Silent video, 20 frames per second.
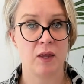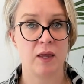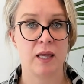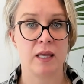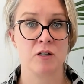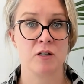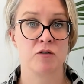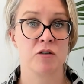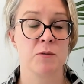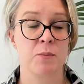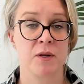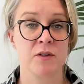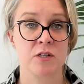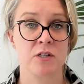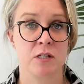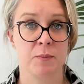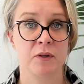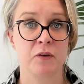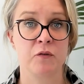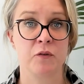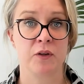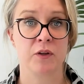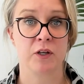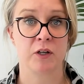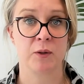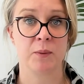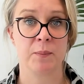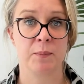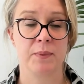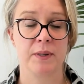is responsible for the
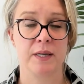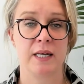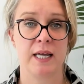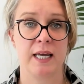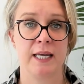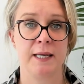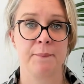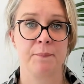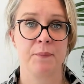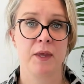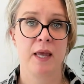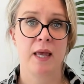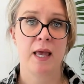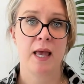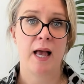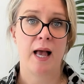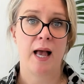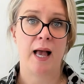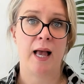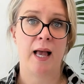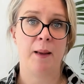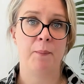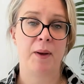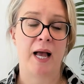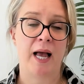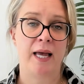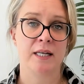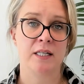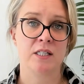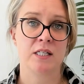company,
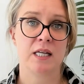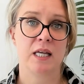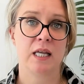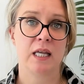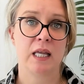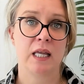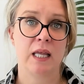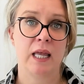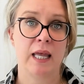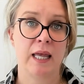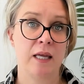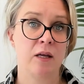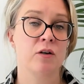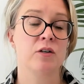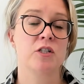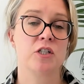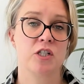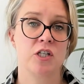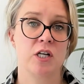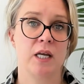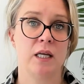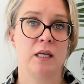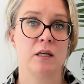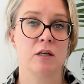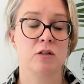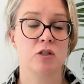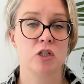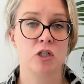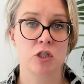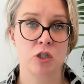and he or
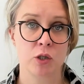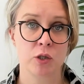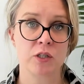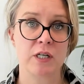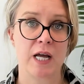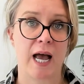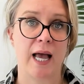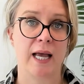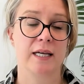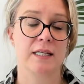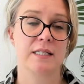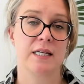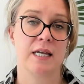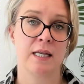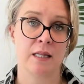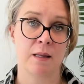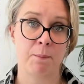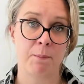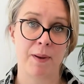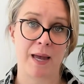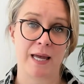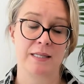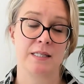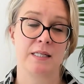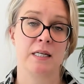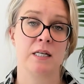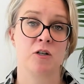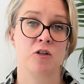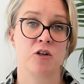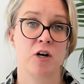she should act in the
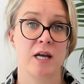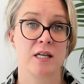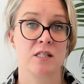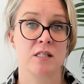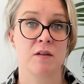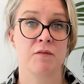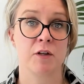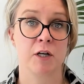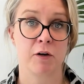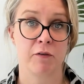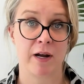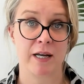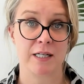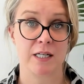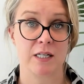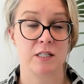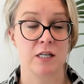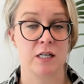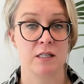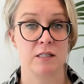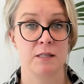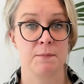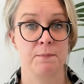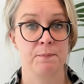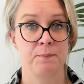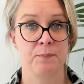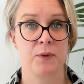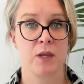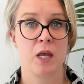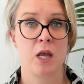best interests of the creditors.
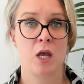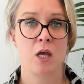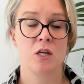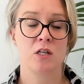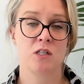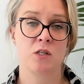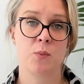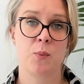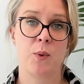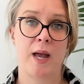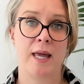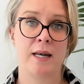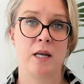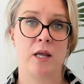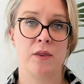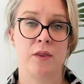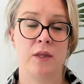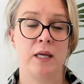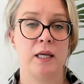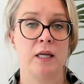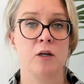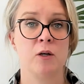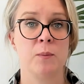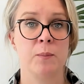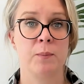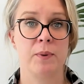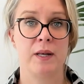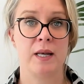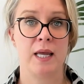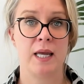So when the
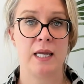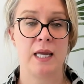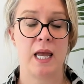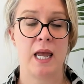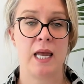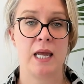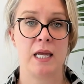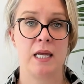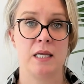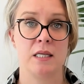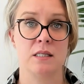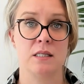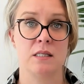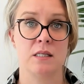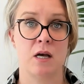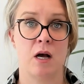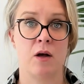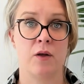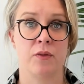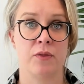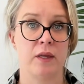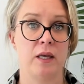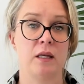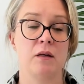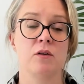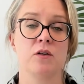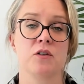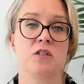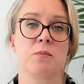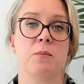company is on the
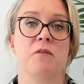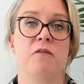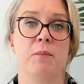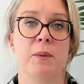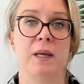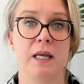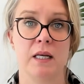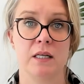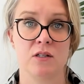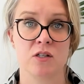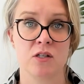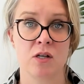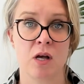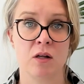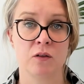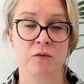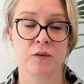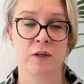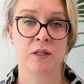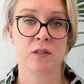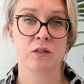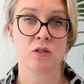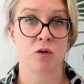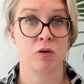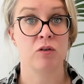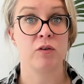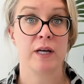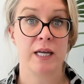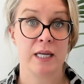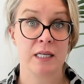cusp of being insolvent
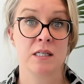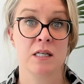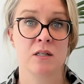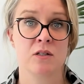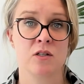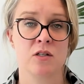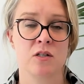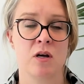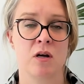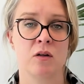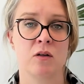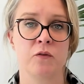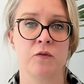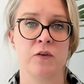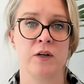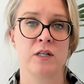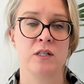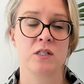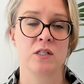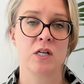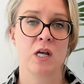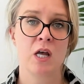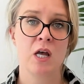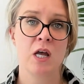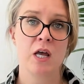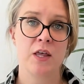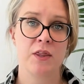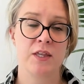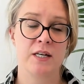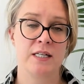or is insolvent,
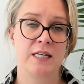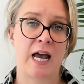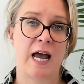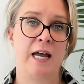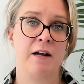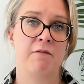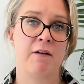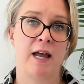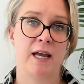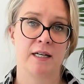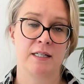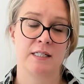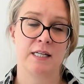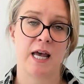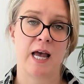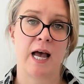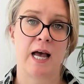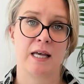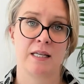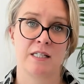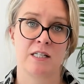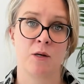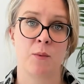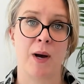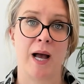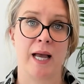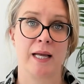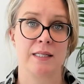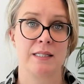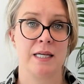the director has to
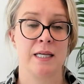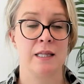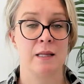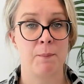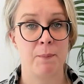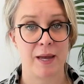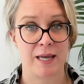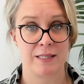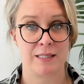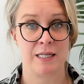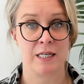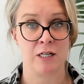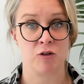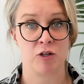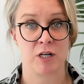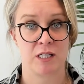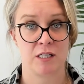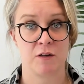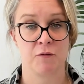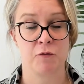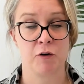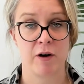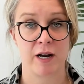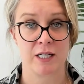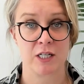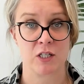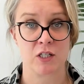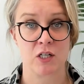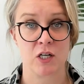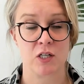act in the best interest of
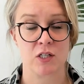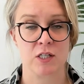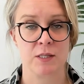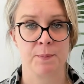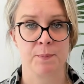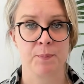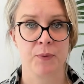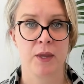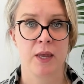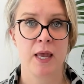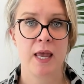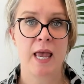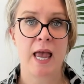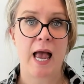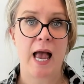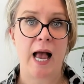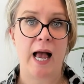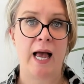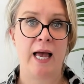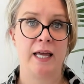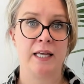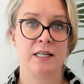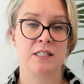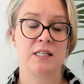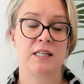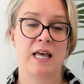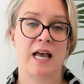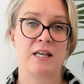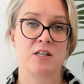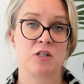creditors, and
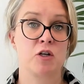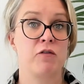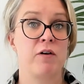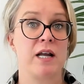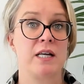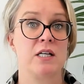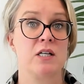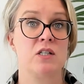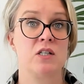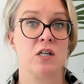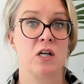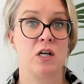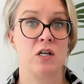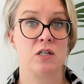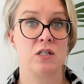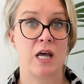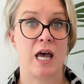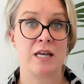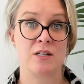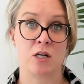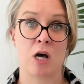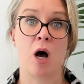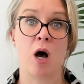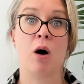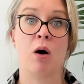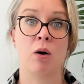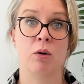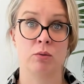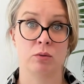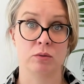that's creditors as a
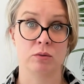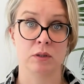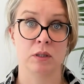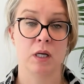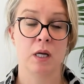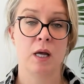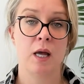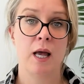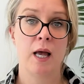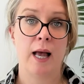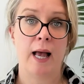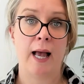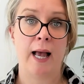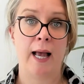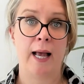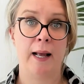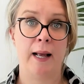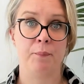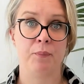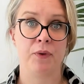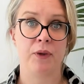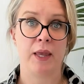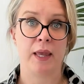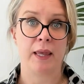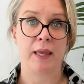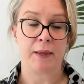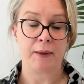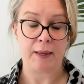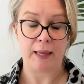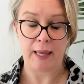whole. Um,
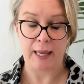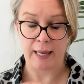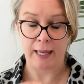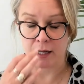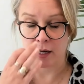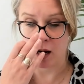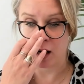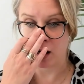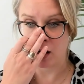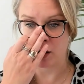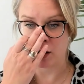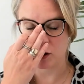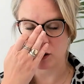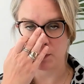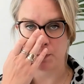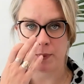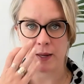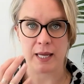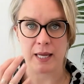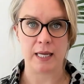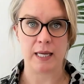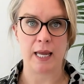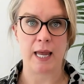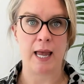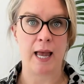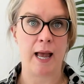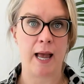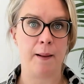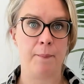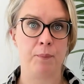it can't be
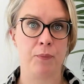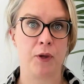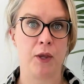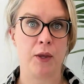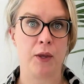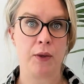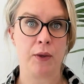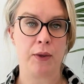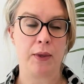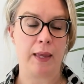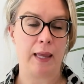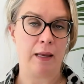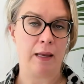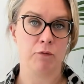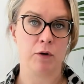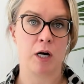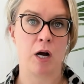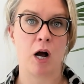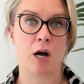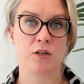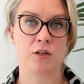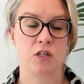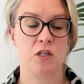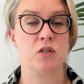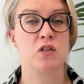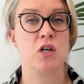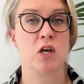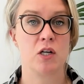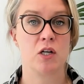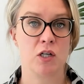in regards
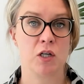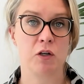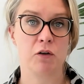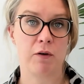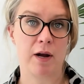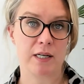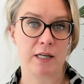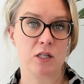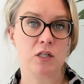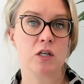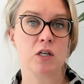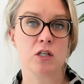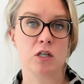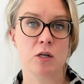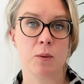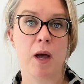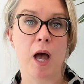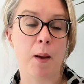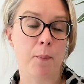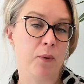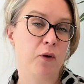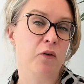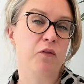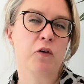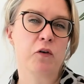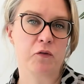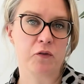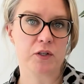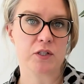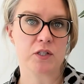to certain creditors above
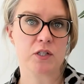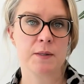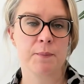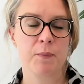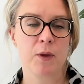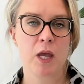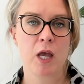others.